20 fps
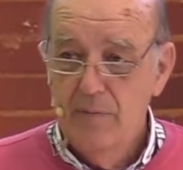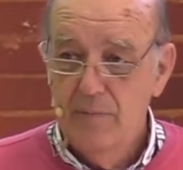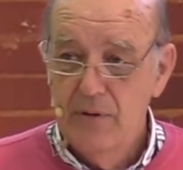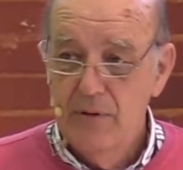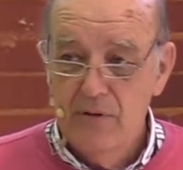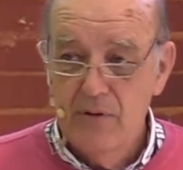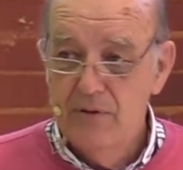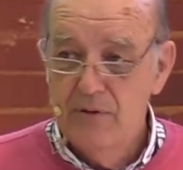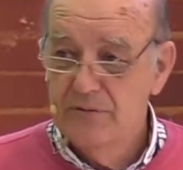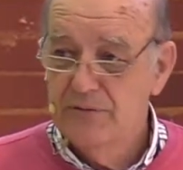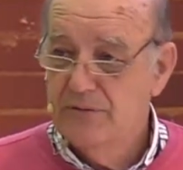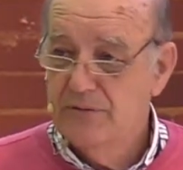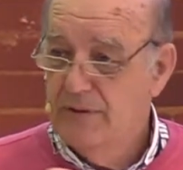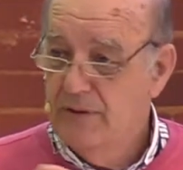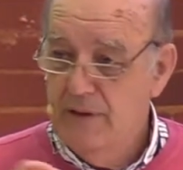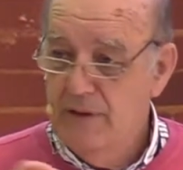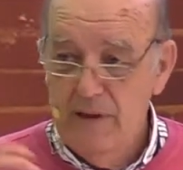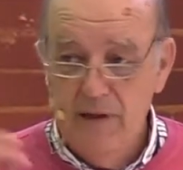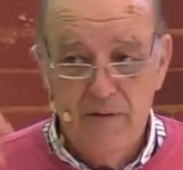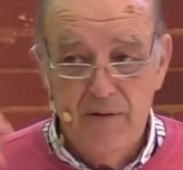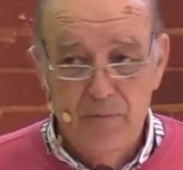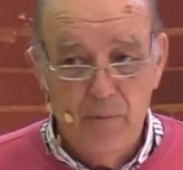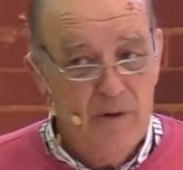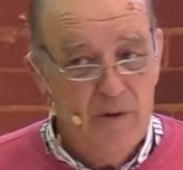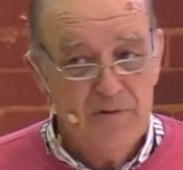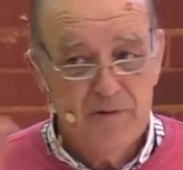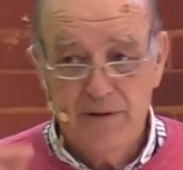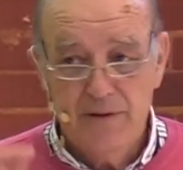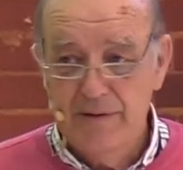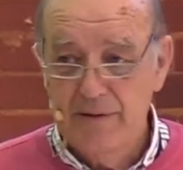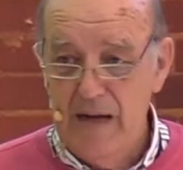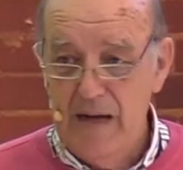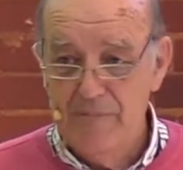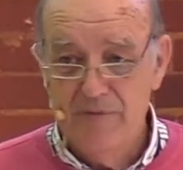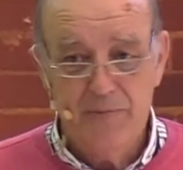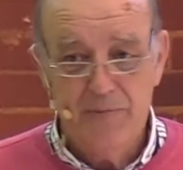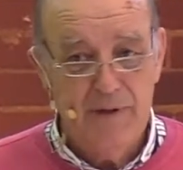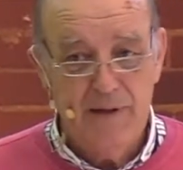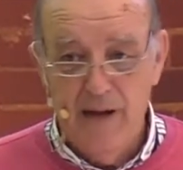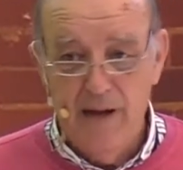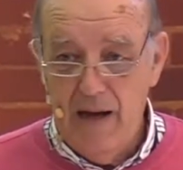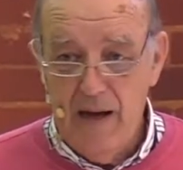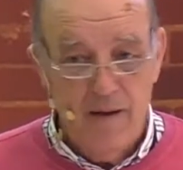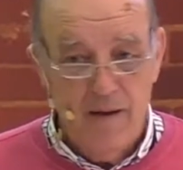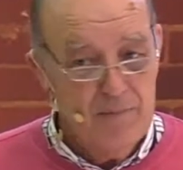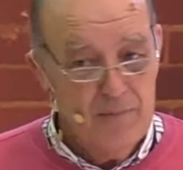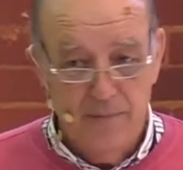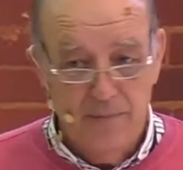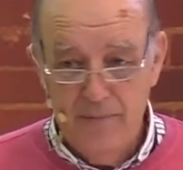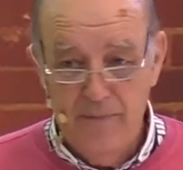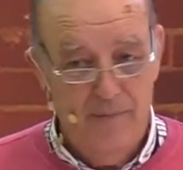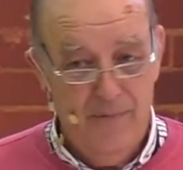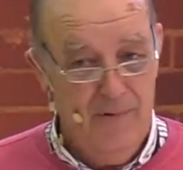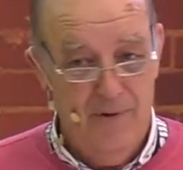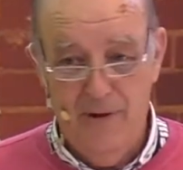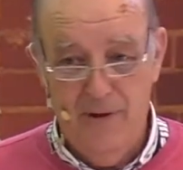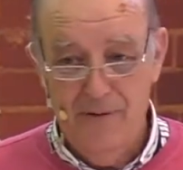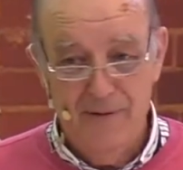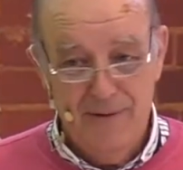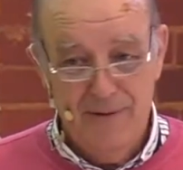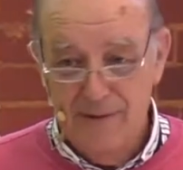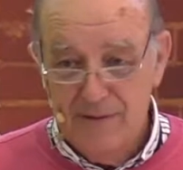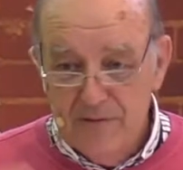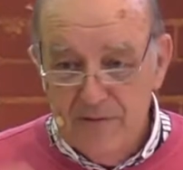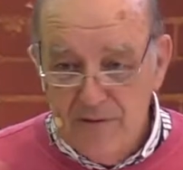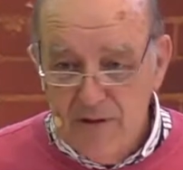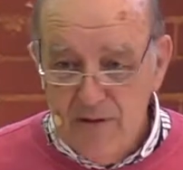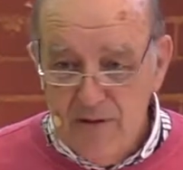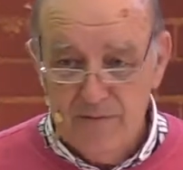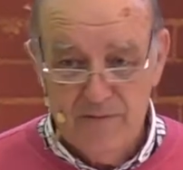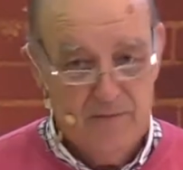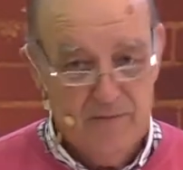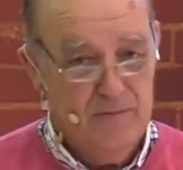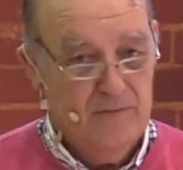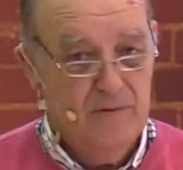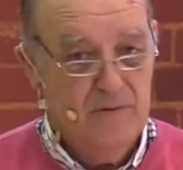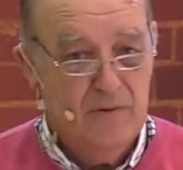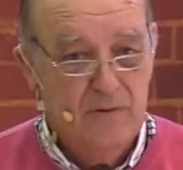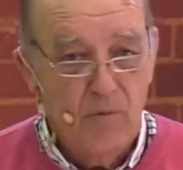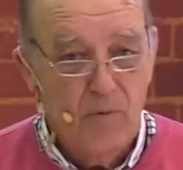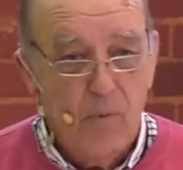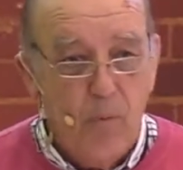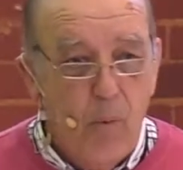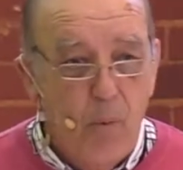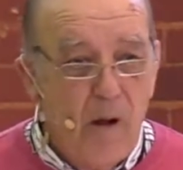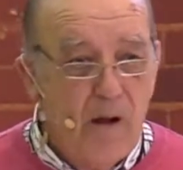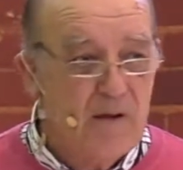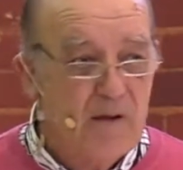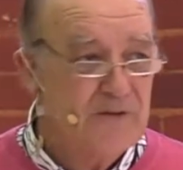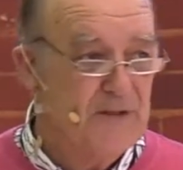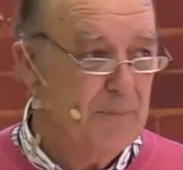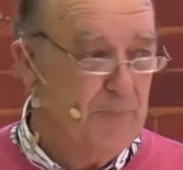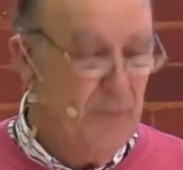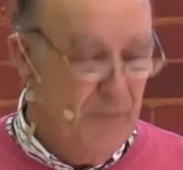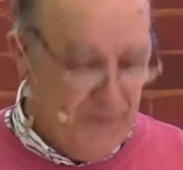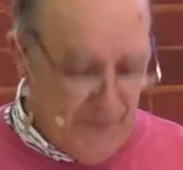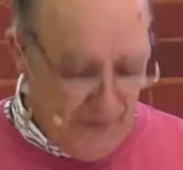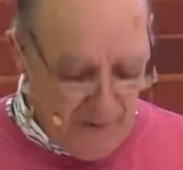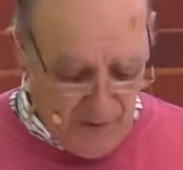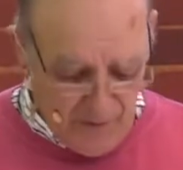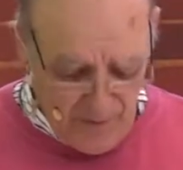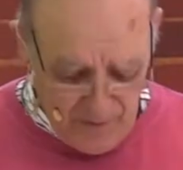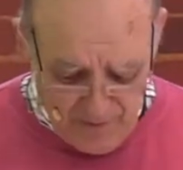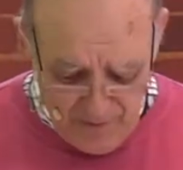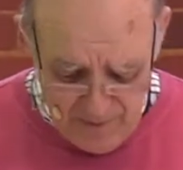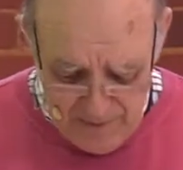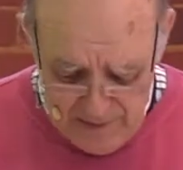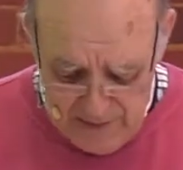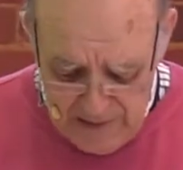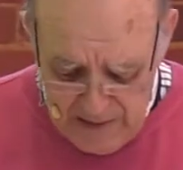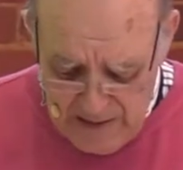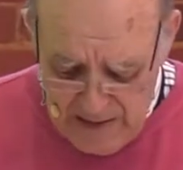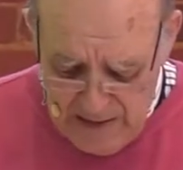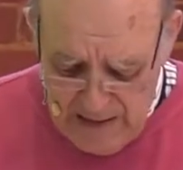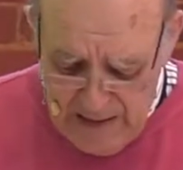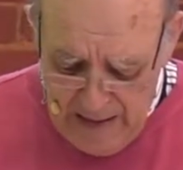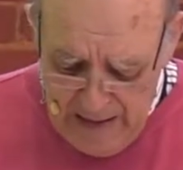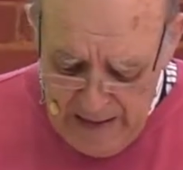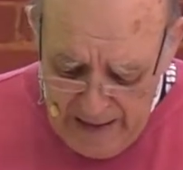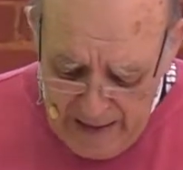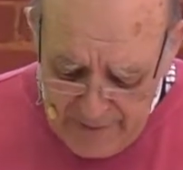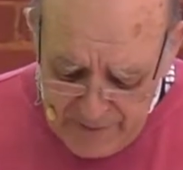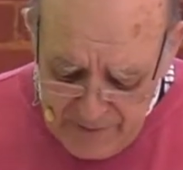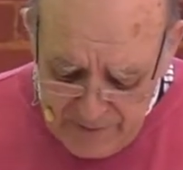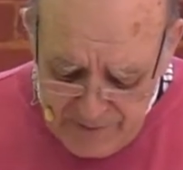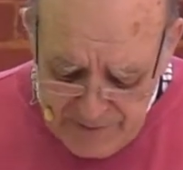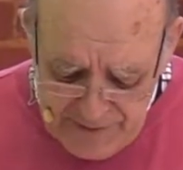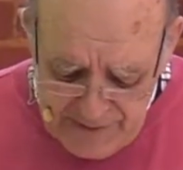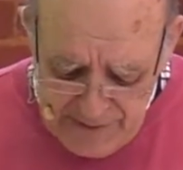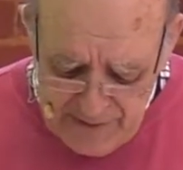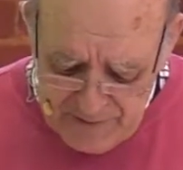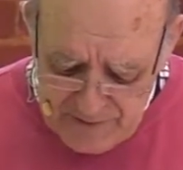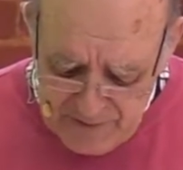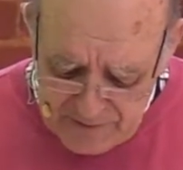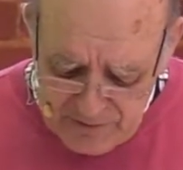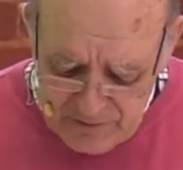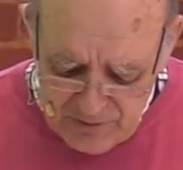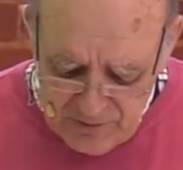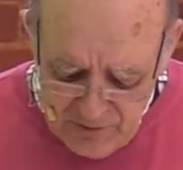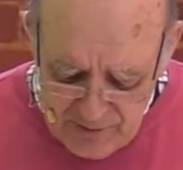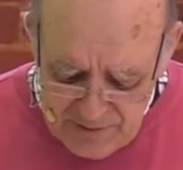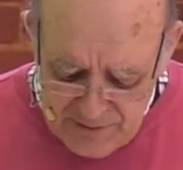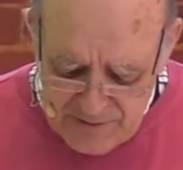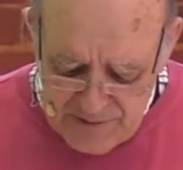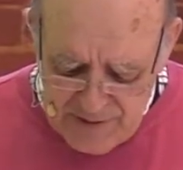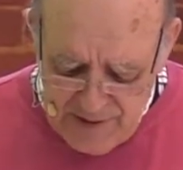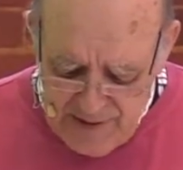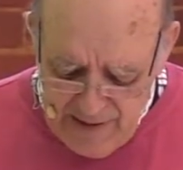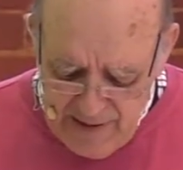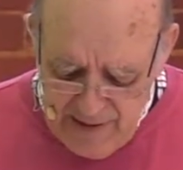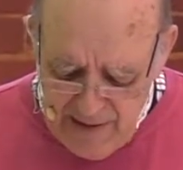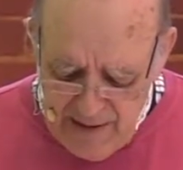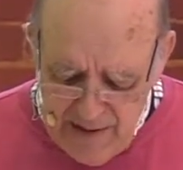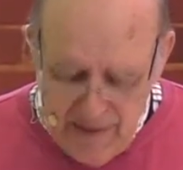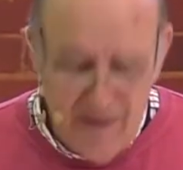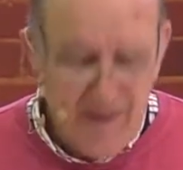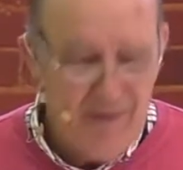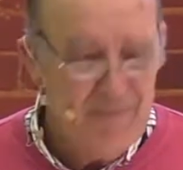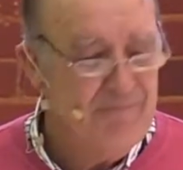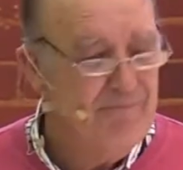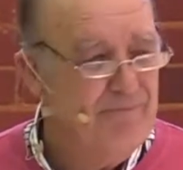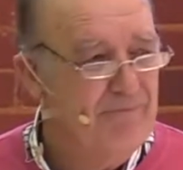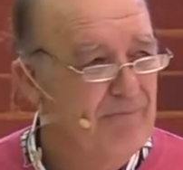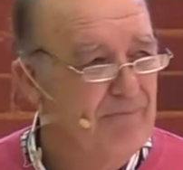because if once it grabs me, it just wells up within you. And the thing is, it's not a